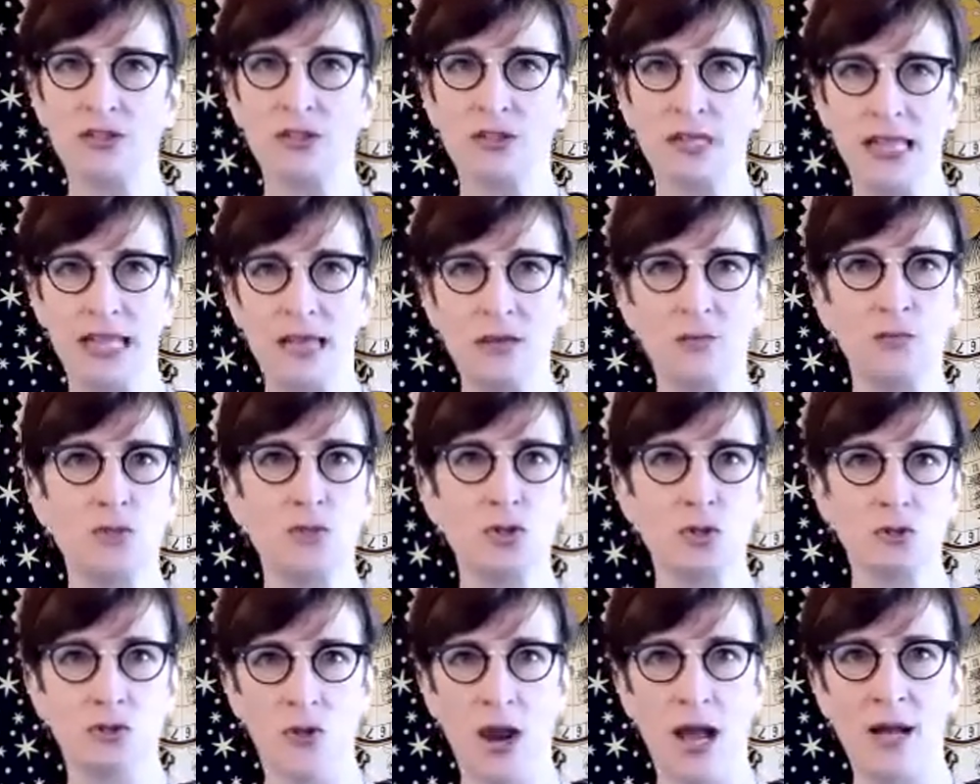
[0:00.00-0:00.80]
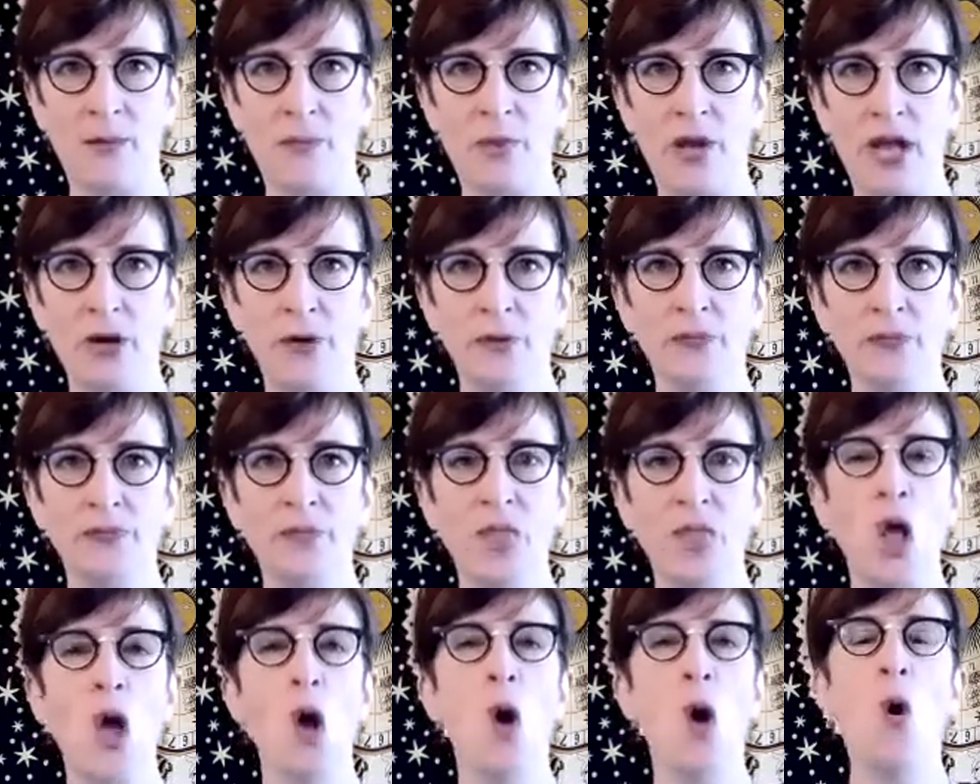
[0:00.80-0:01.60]
Kim Duramo,
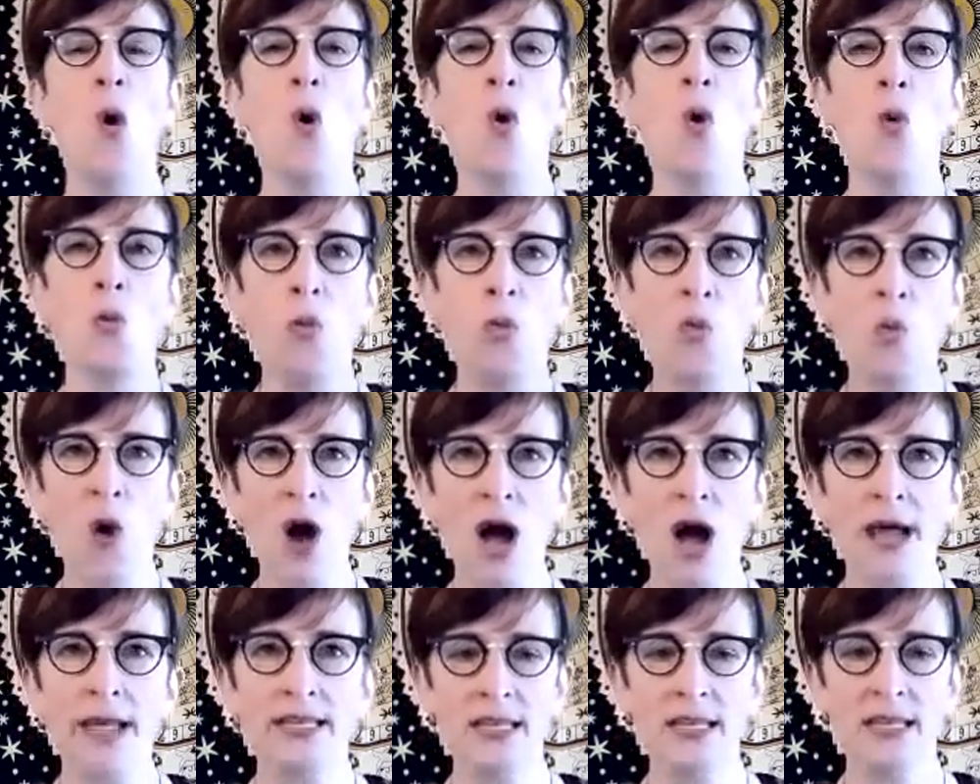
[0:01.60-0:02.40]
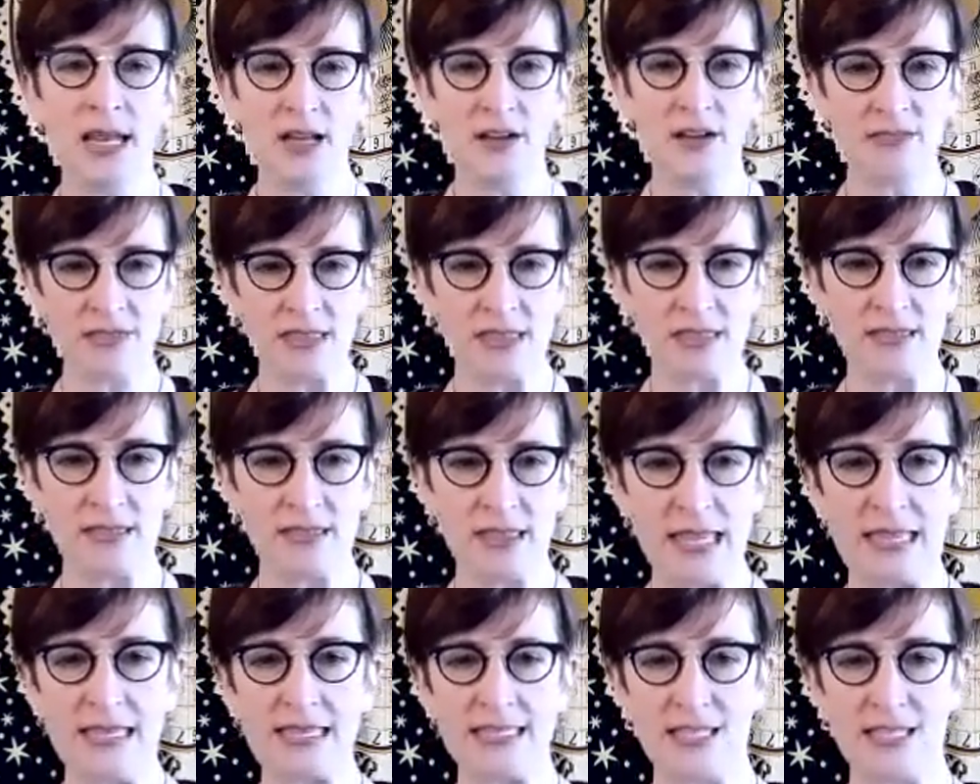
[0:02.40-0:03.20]
one of the
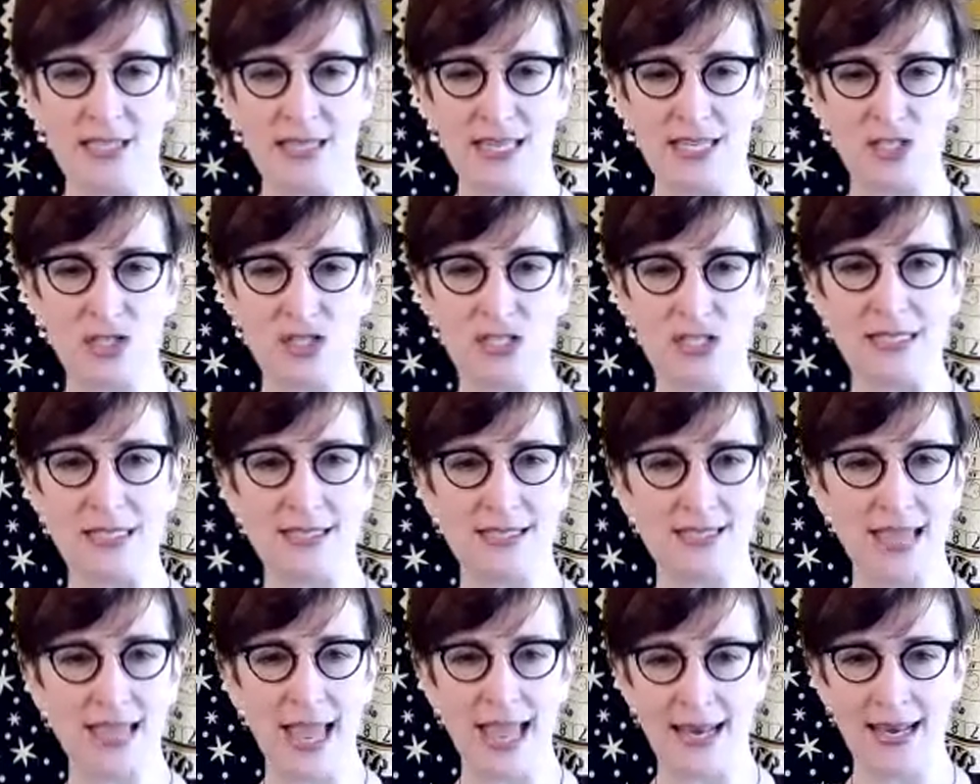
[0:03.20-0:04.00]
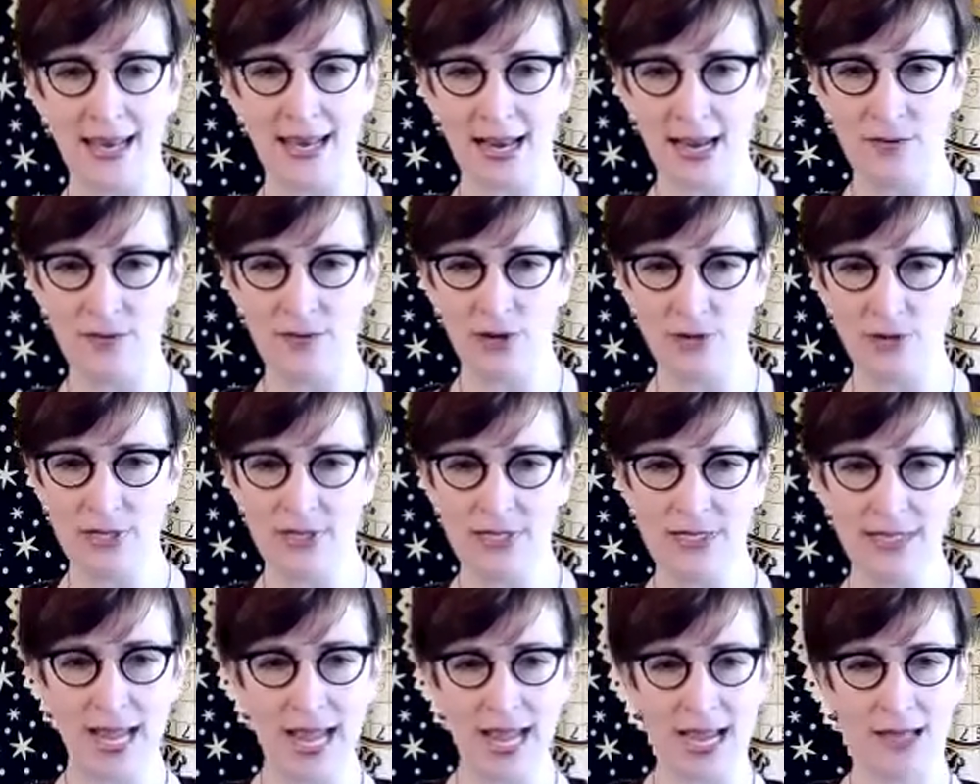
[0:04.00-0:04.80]
things that she said, and I wrote
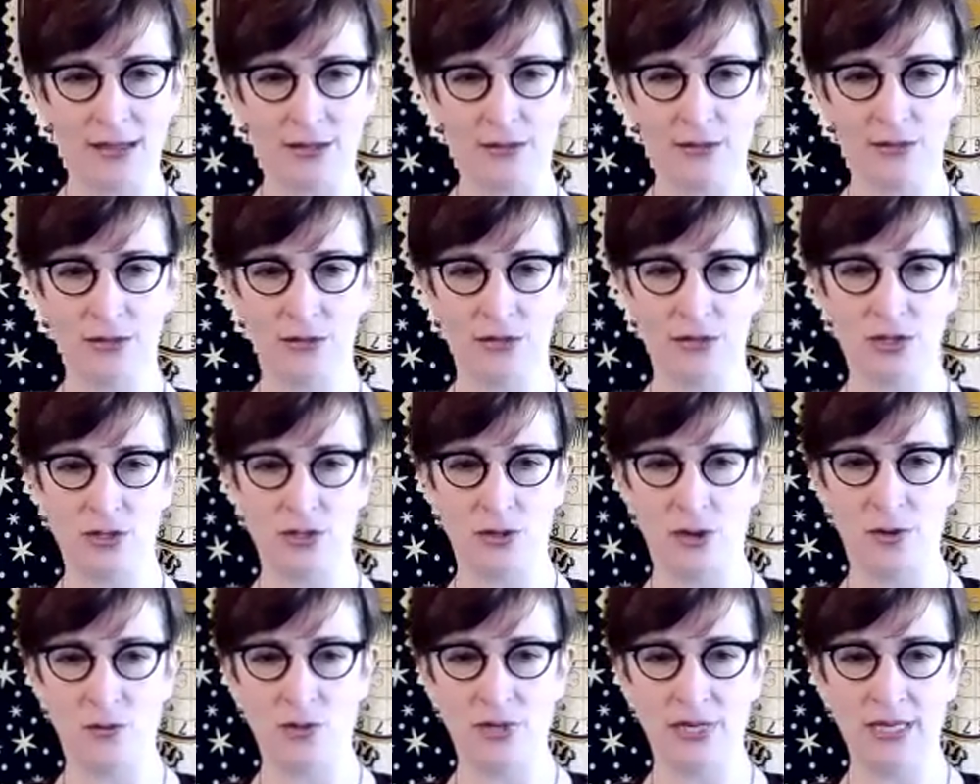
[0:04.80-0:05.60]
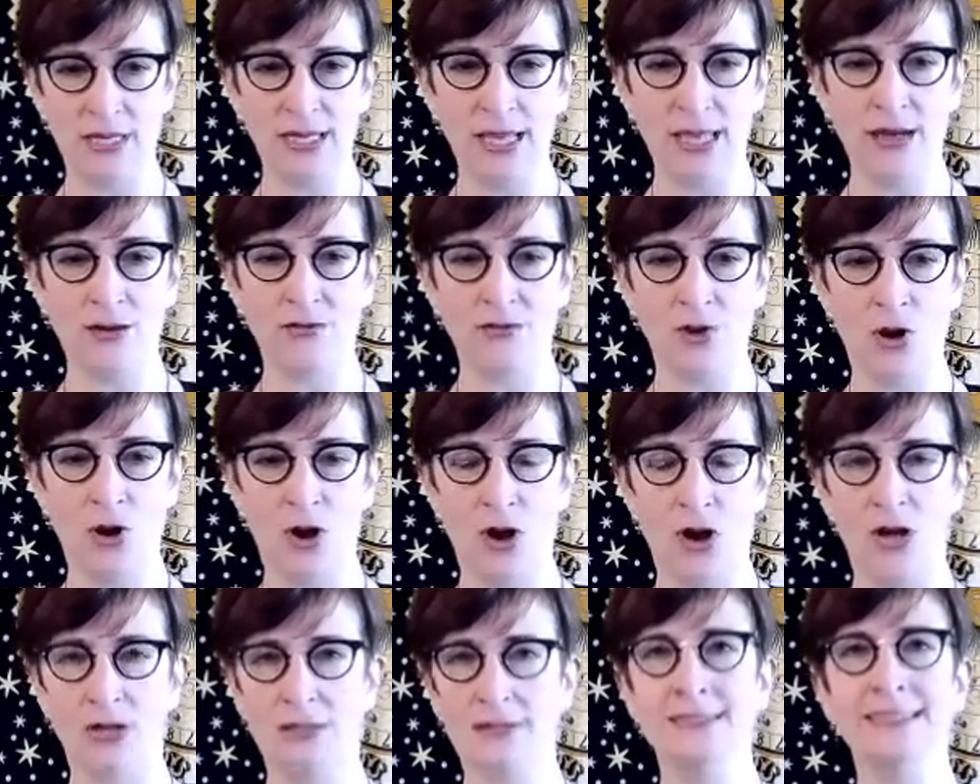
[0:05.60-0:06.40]
it down so I wouldn't get it
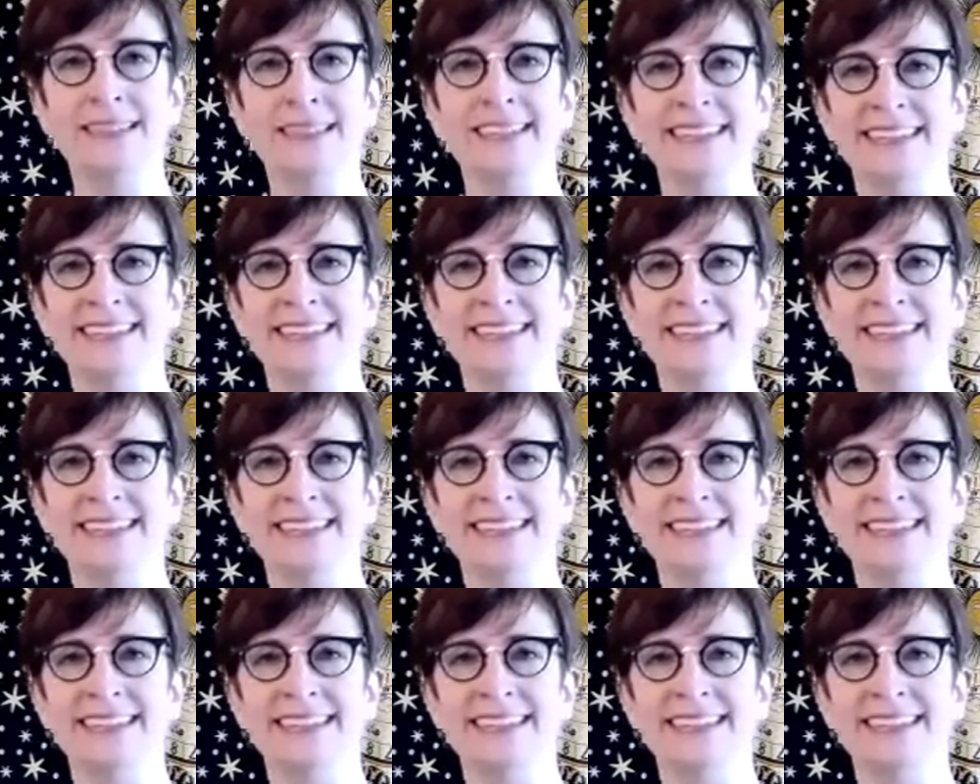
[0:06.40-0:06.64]
wrong.